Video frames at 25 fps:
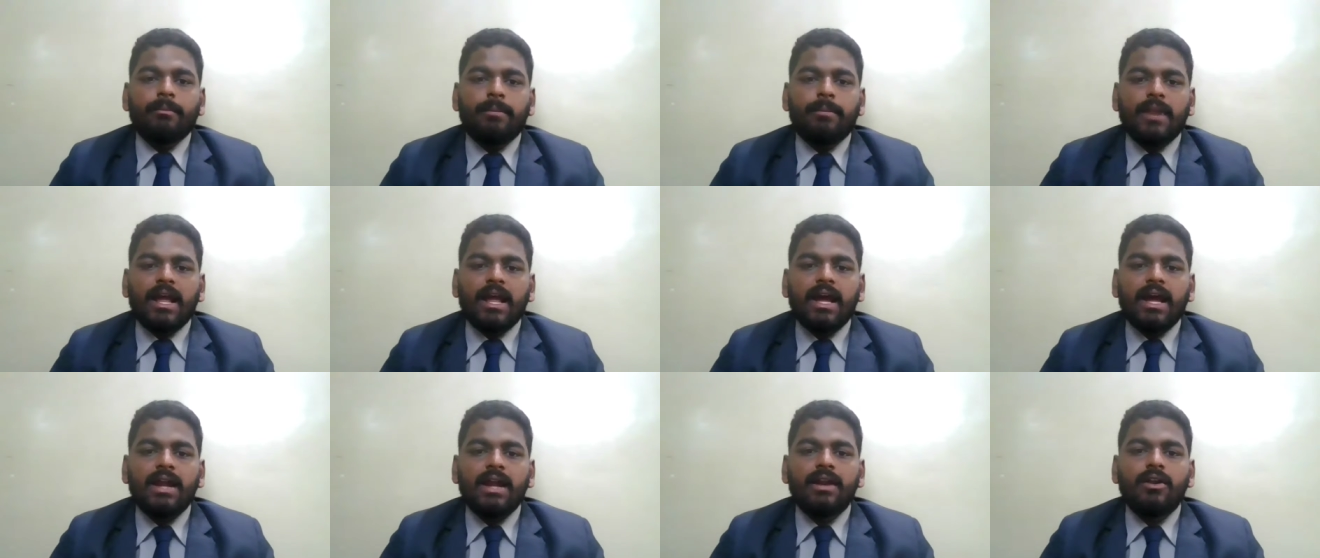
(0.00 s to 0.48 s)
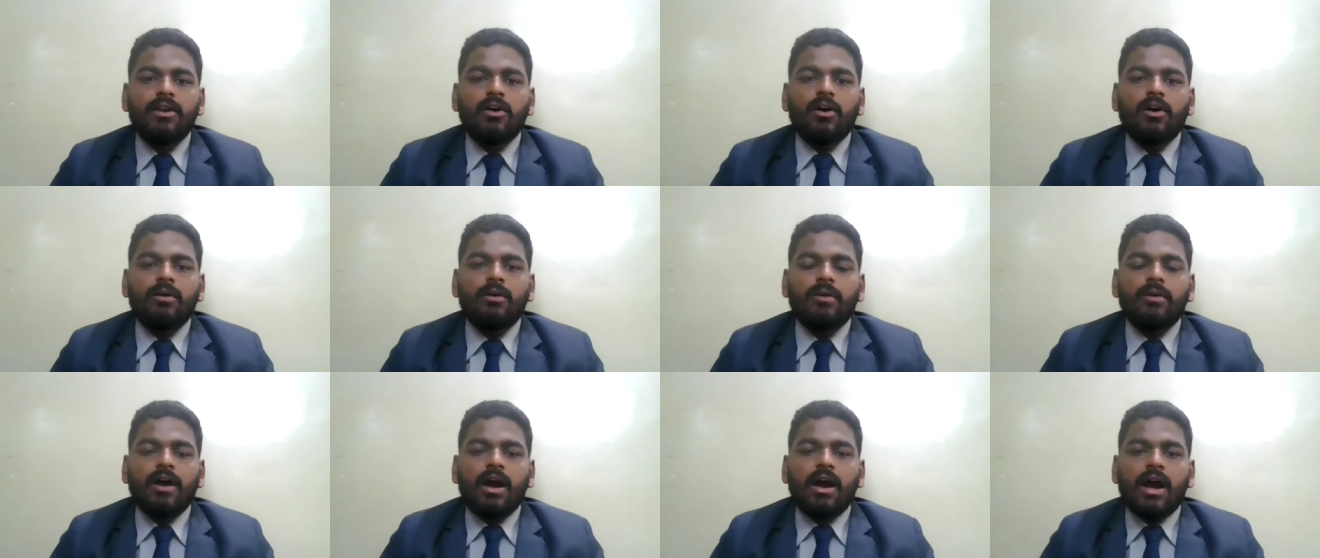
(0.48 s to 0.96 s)
planned
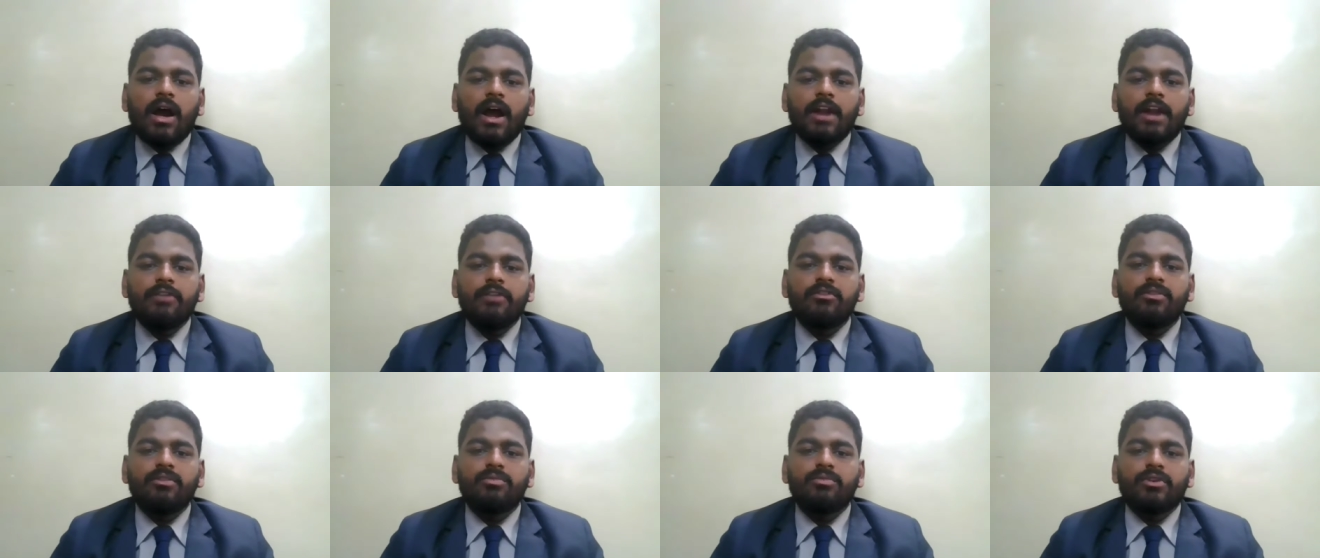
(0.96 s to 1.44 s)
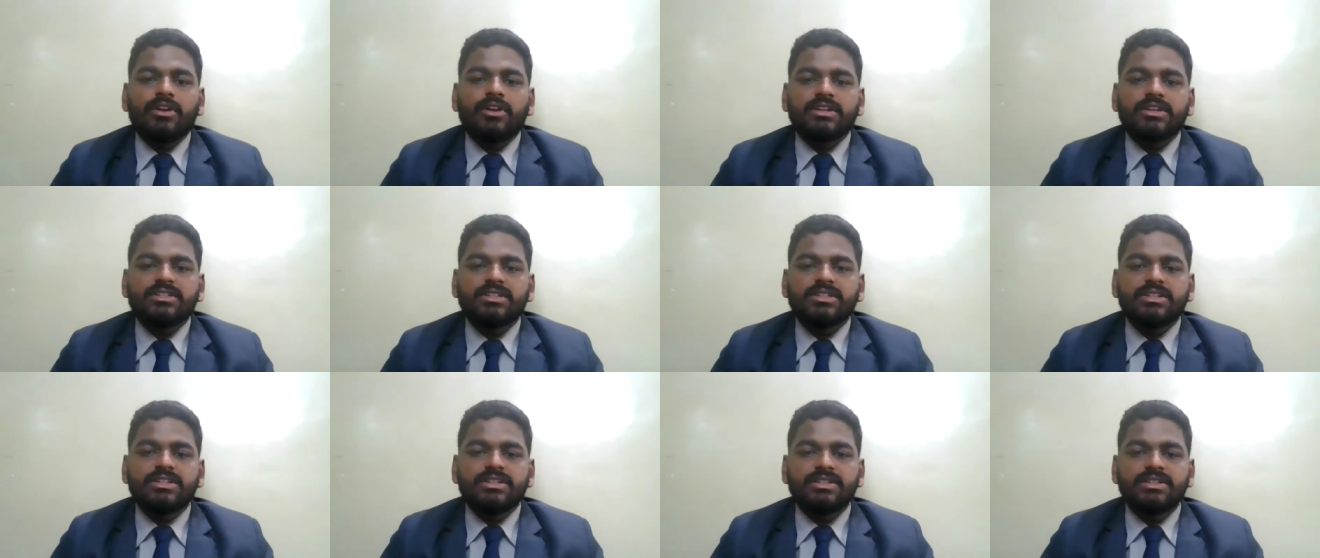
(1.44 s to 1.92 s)
annual
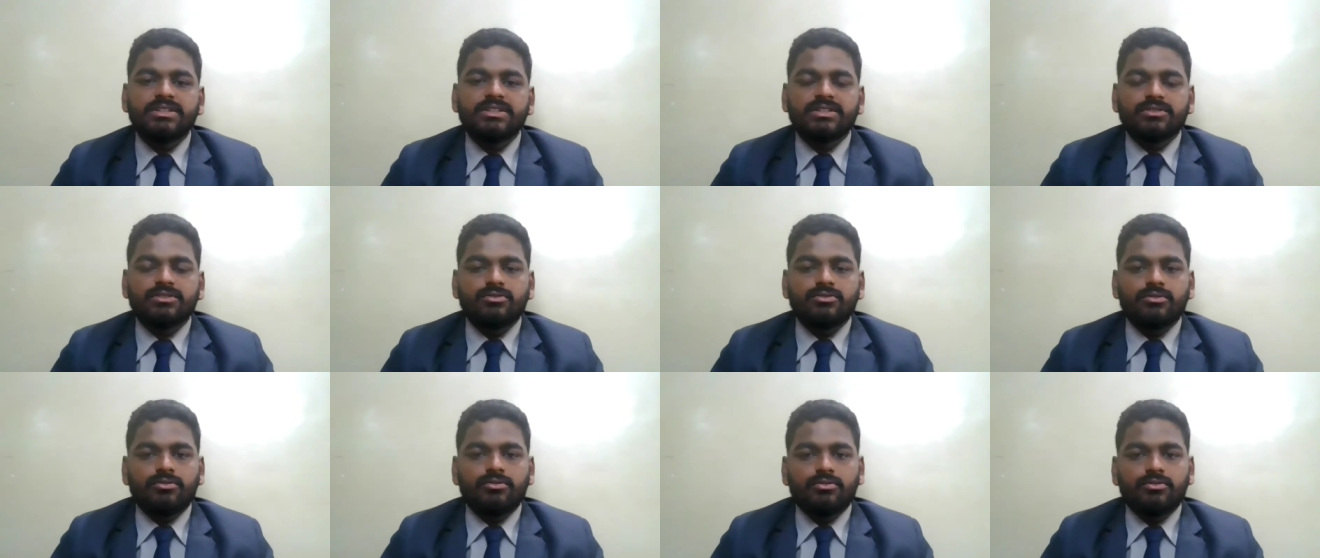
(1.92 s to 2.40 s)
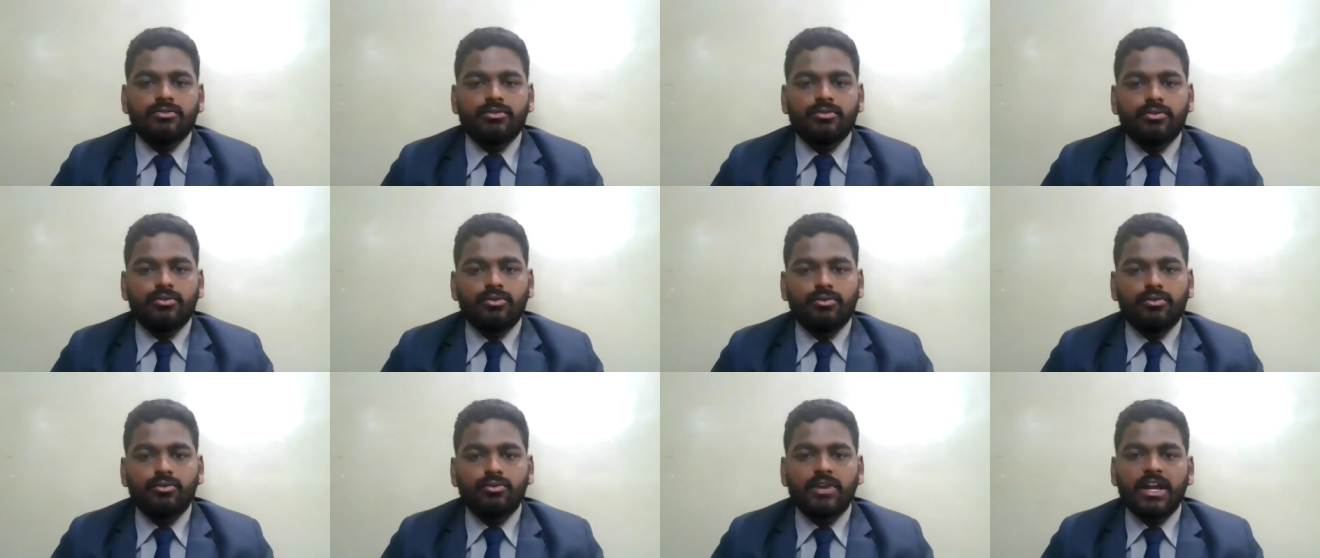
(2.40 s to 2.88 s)
production is
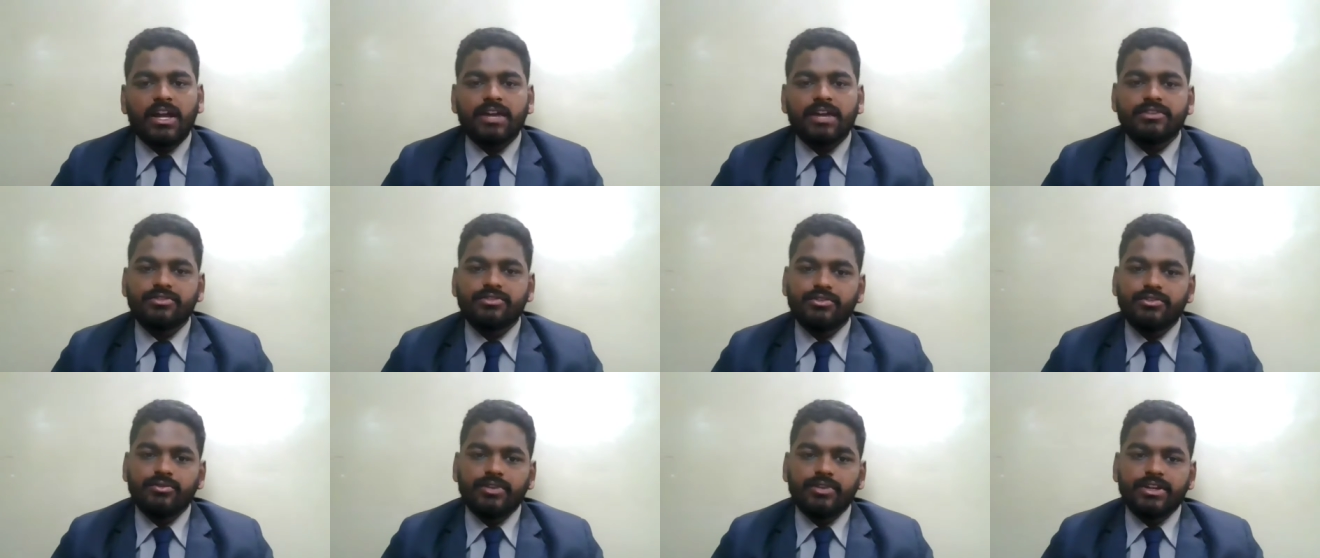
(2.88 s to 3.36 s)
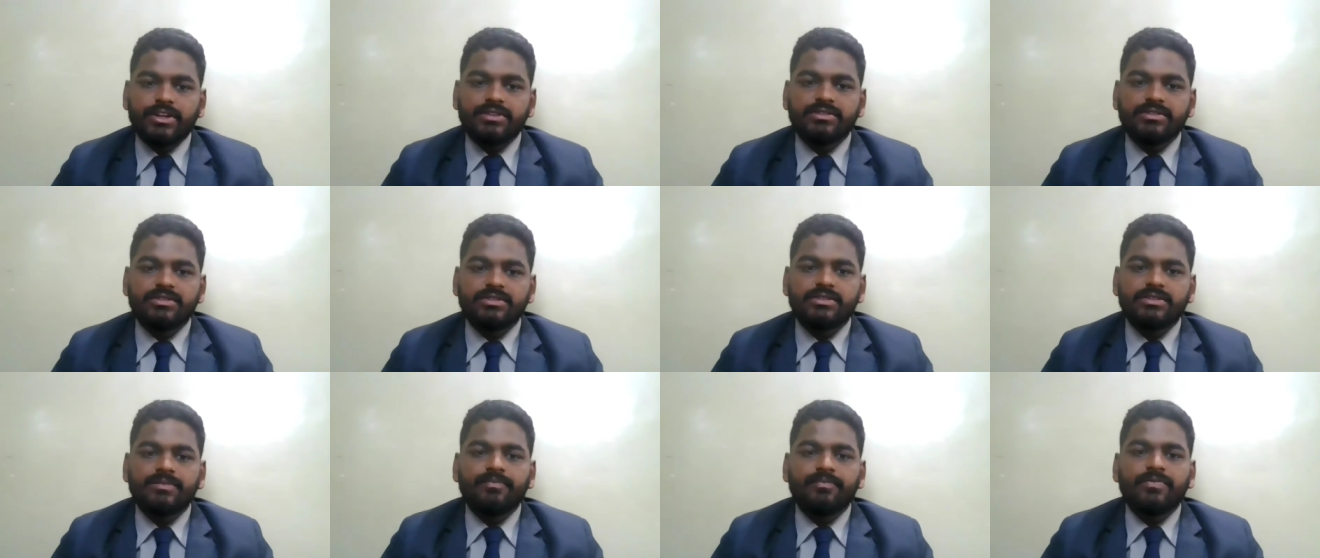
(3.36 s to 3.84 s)
2 lakhs
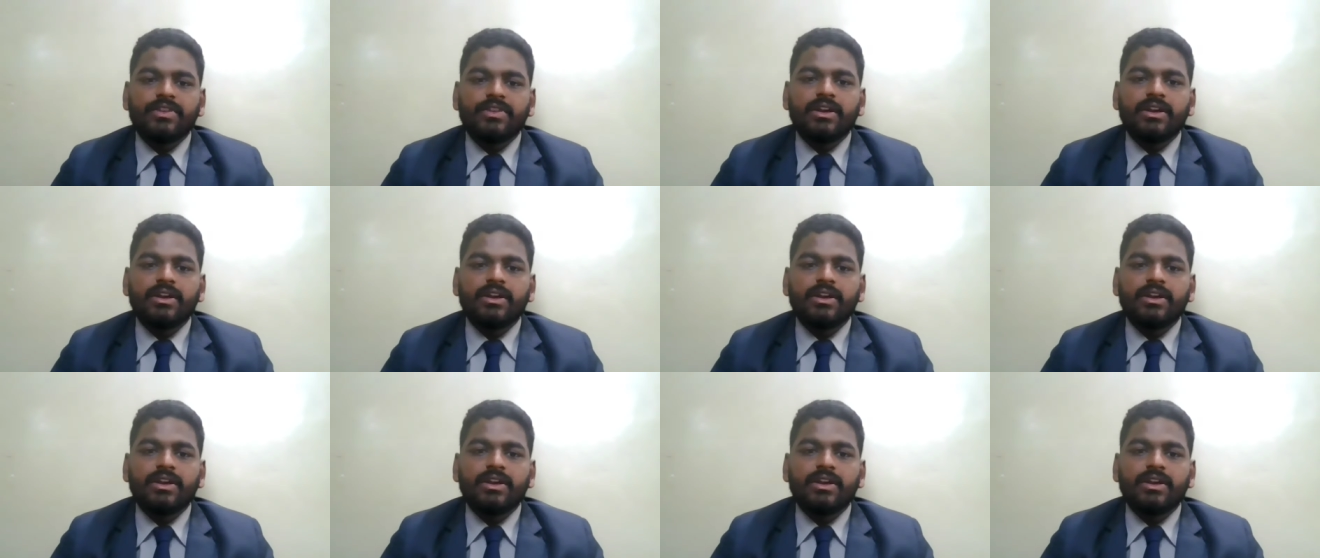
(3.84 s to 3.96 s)
units.